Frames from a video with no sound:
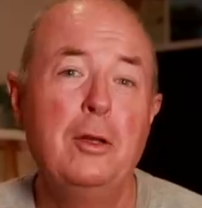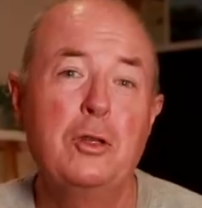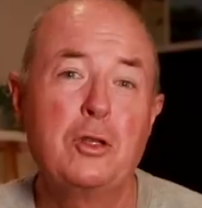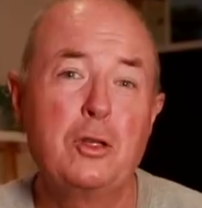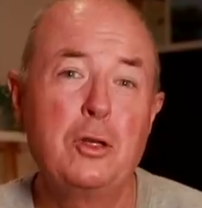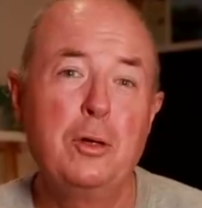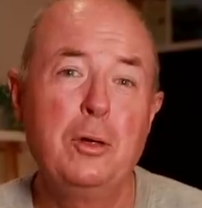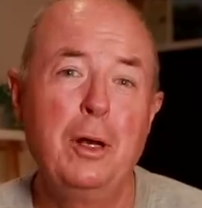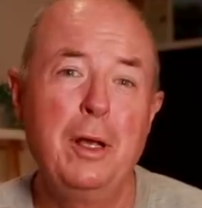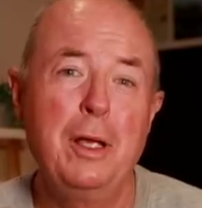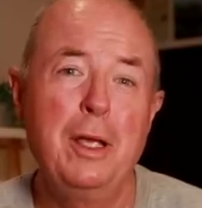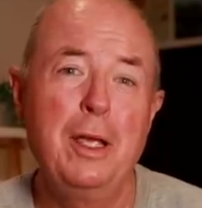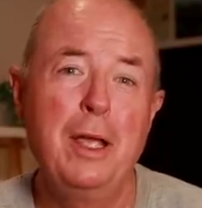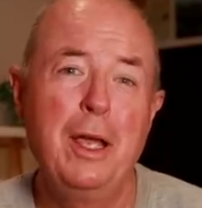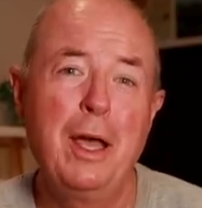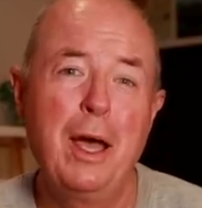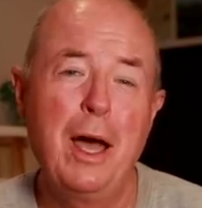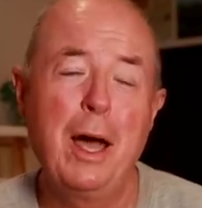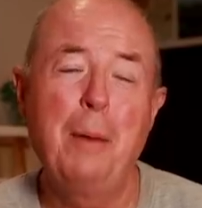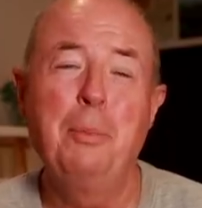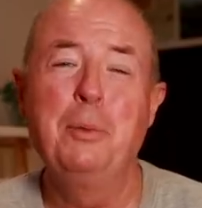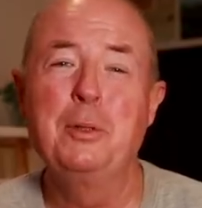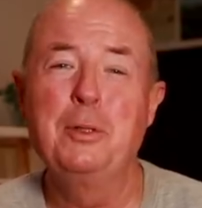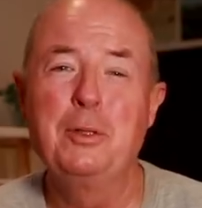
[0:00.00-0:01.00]
Certainly,
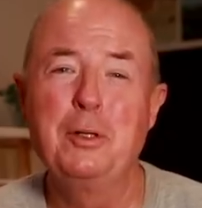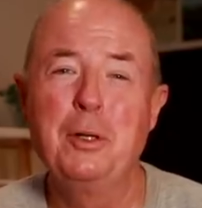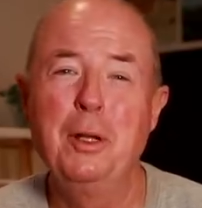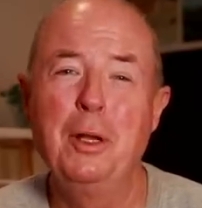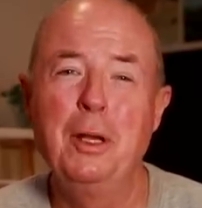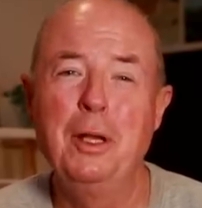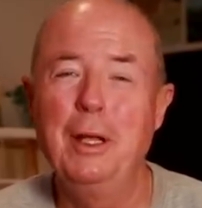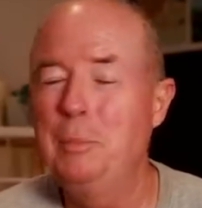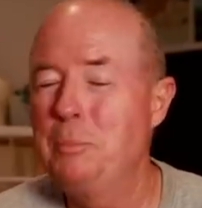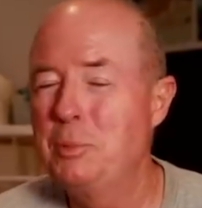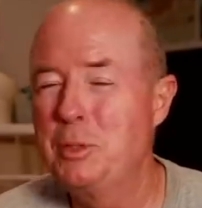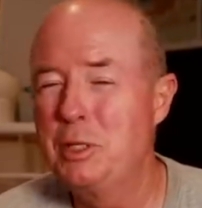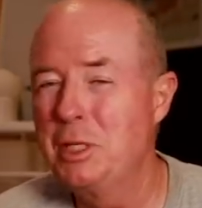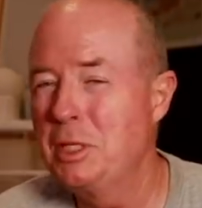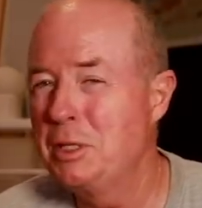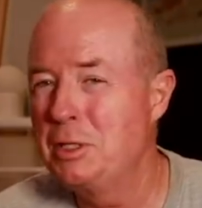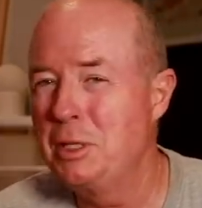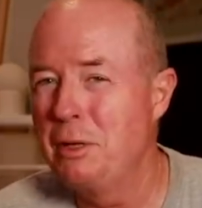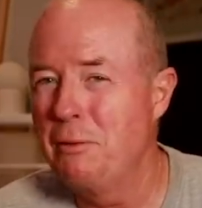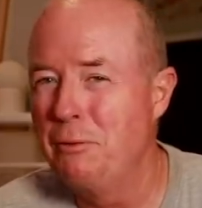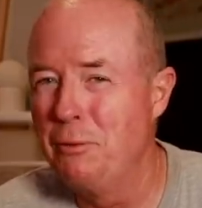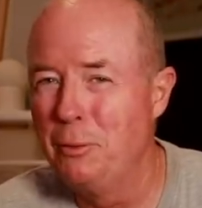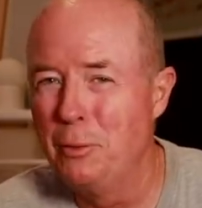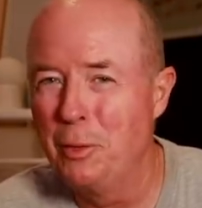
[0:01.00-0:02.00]
up until lap
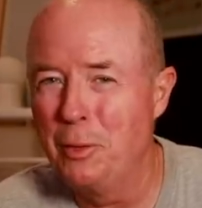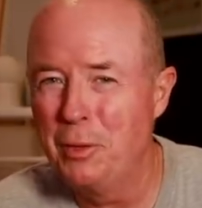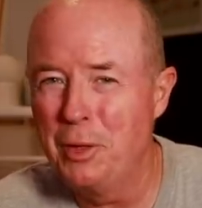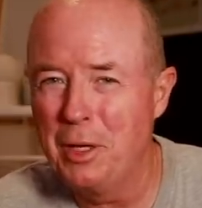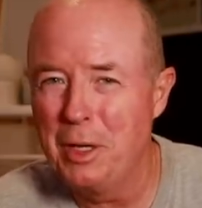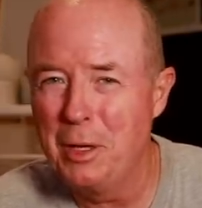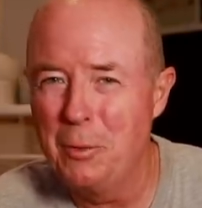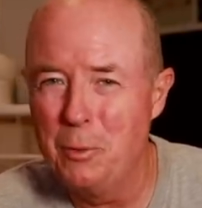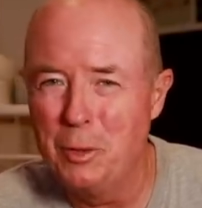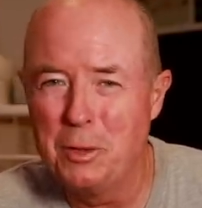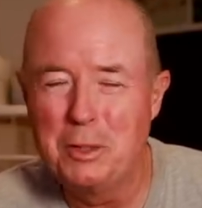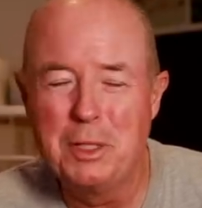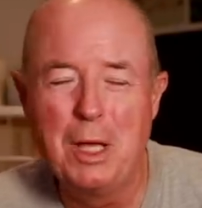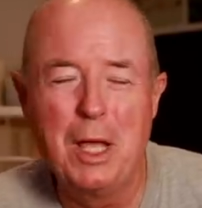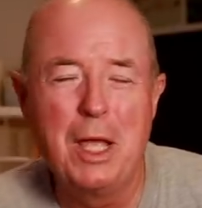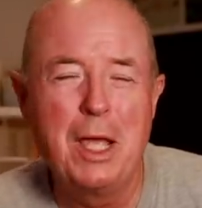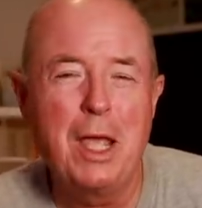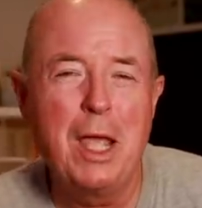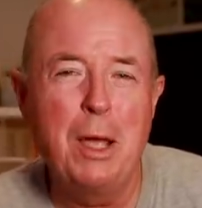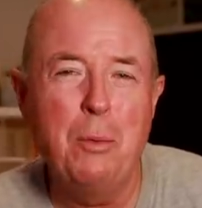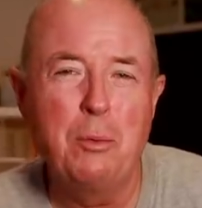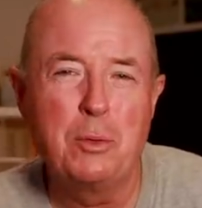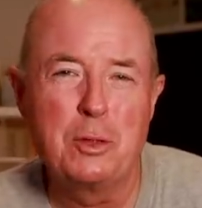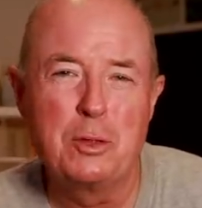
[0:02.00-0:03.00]
64, I think
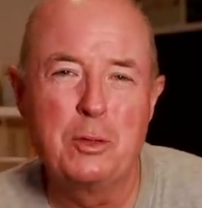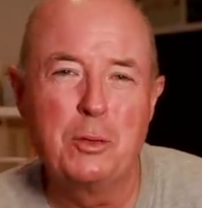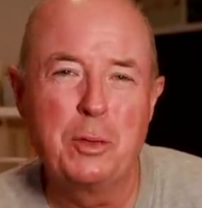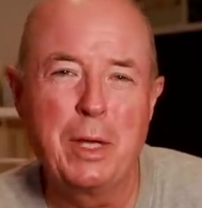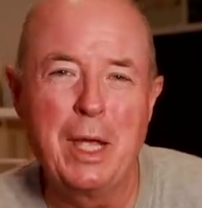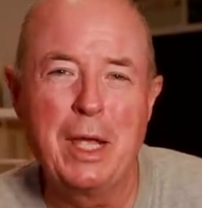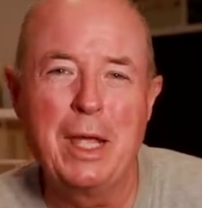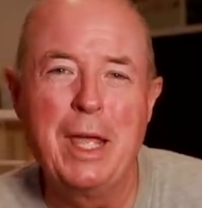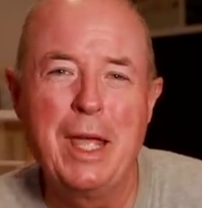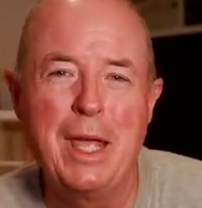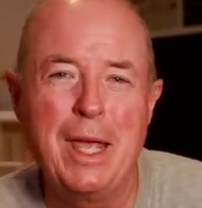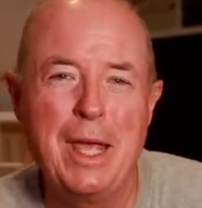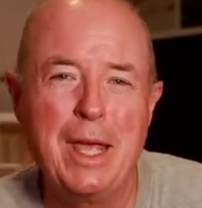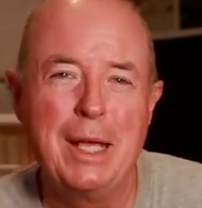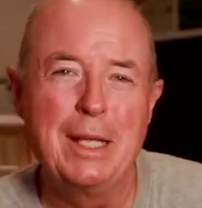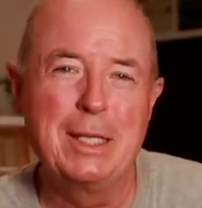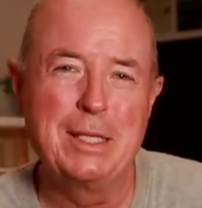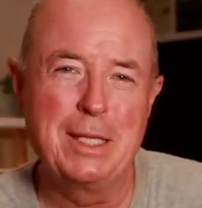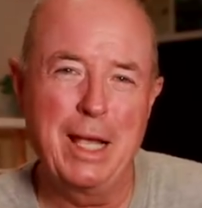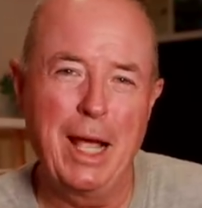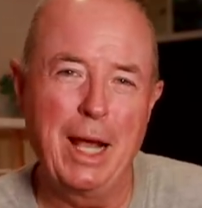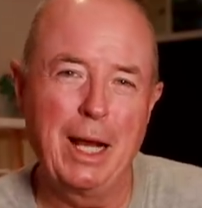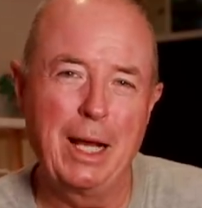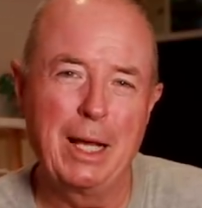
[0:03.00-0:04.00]
it was looking
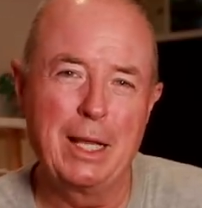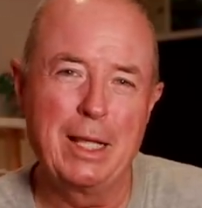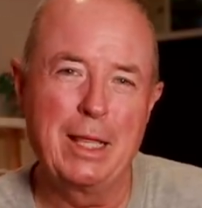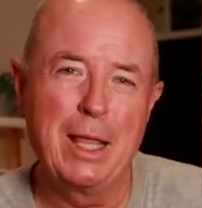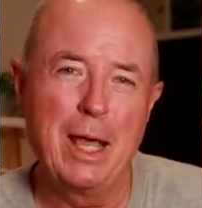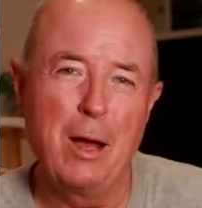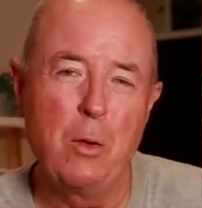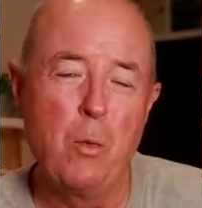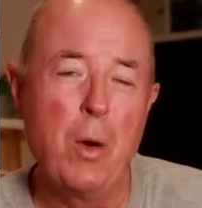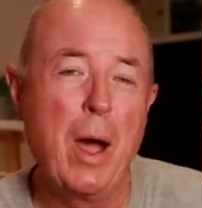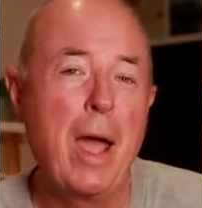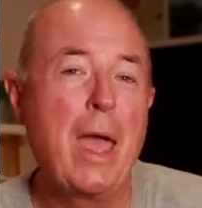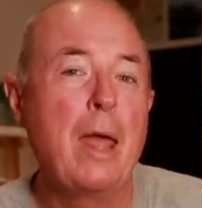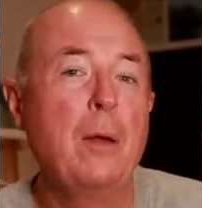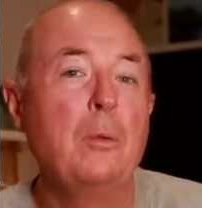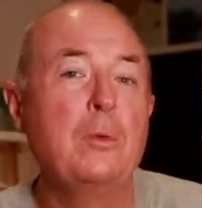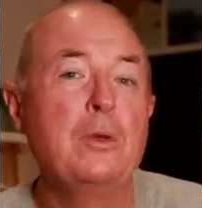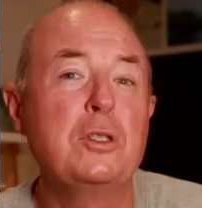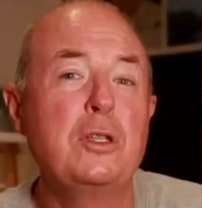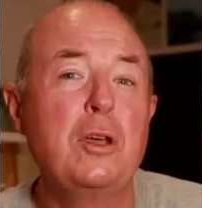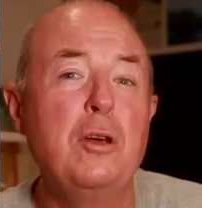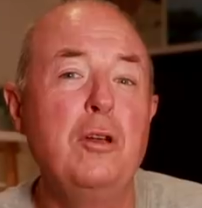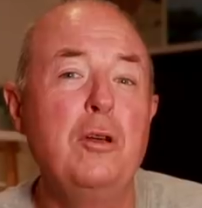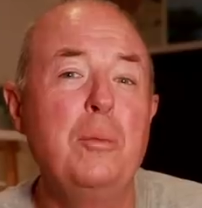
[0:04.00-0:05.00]
exactly that way, and
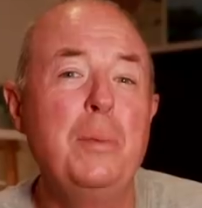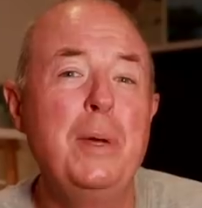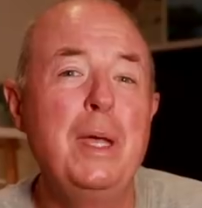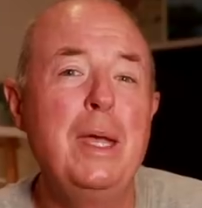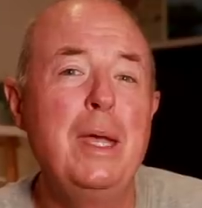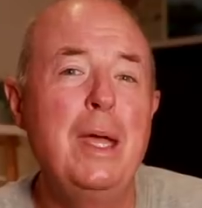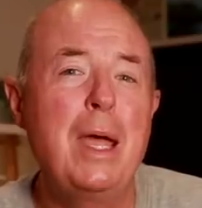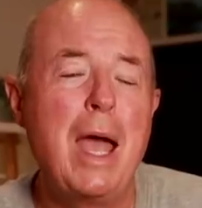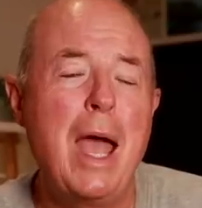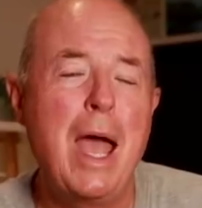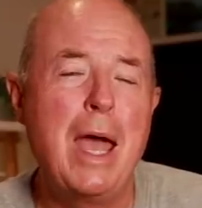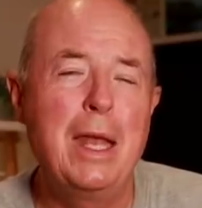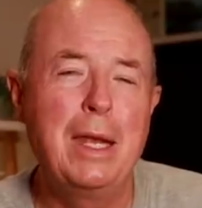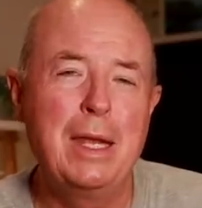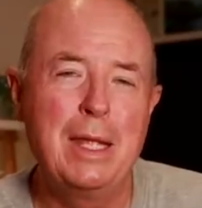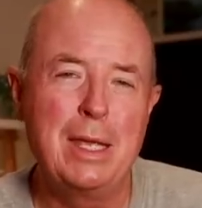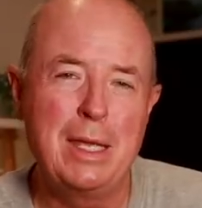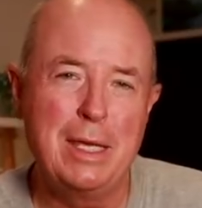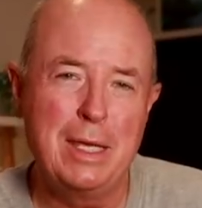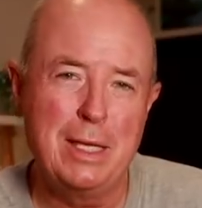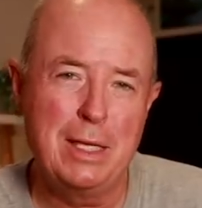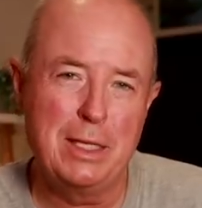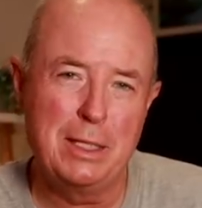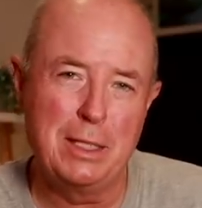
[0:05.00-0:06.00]
it was going to be an
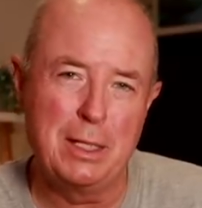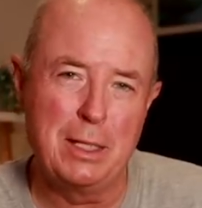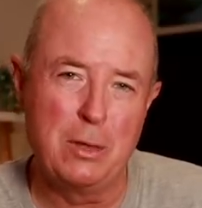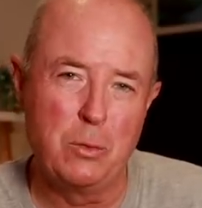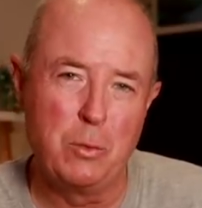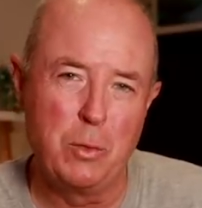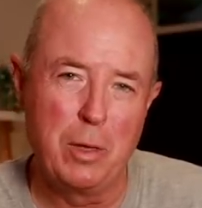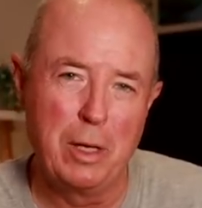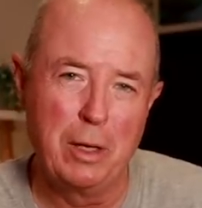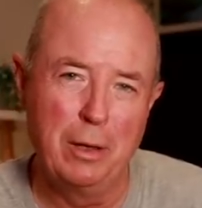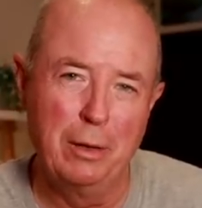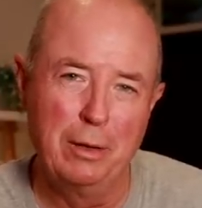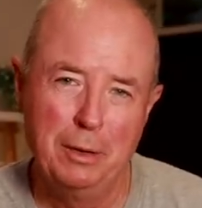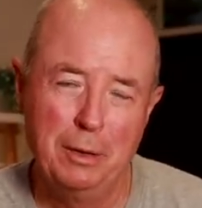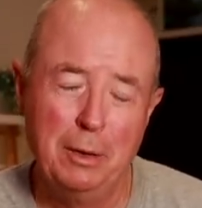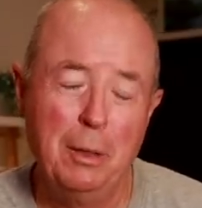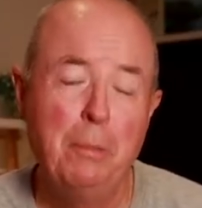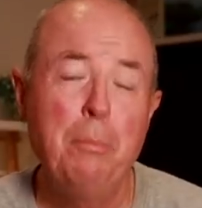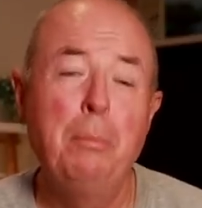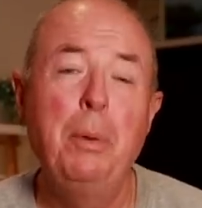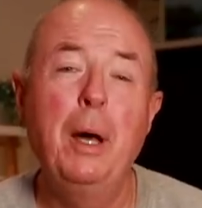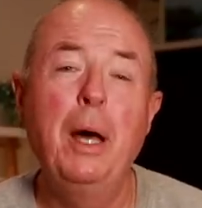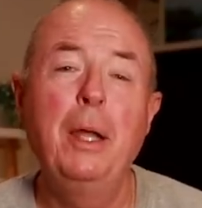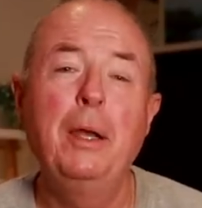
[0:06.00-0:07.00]
easy win,
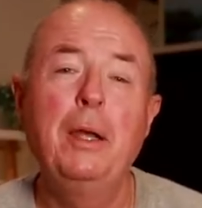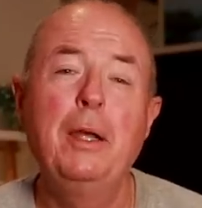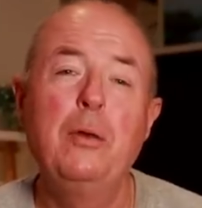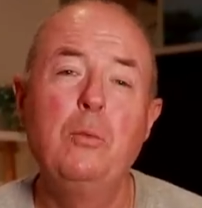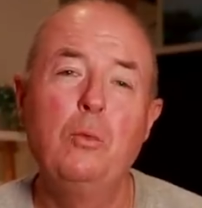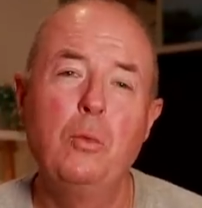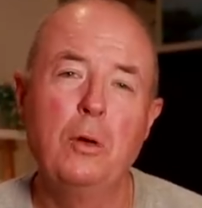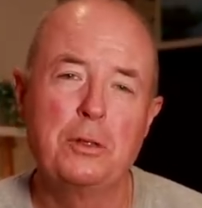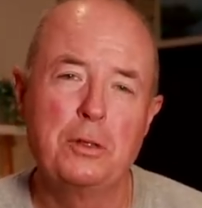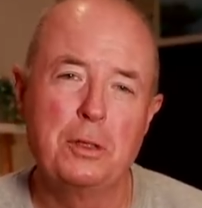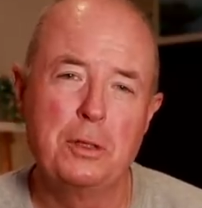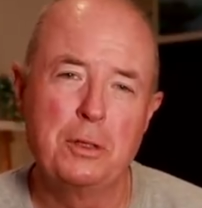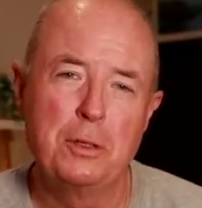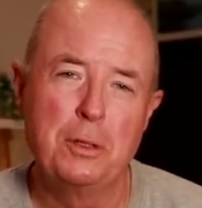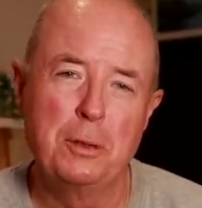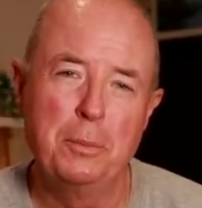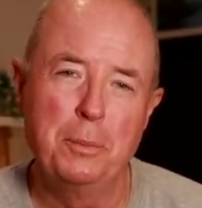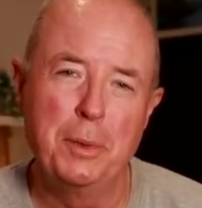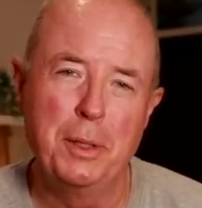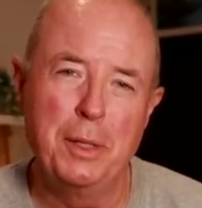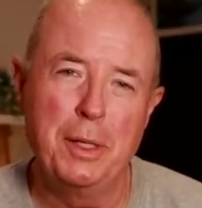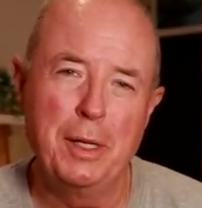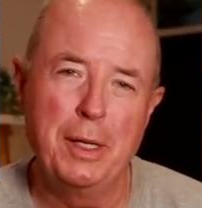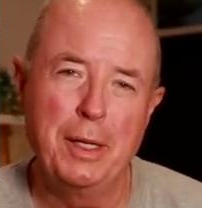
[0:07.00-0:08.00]
but it wasn't
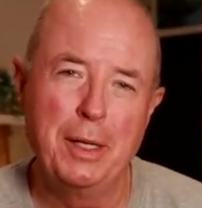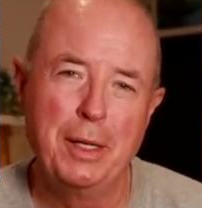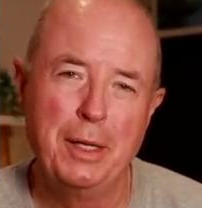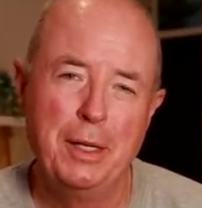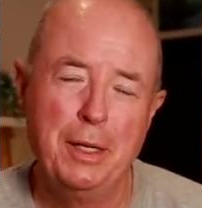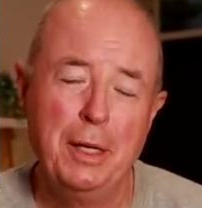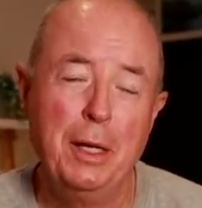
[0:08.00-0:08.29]
to be.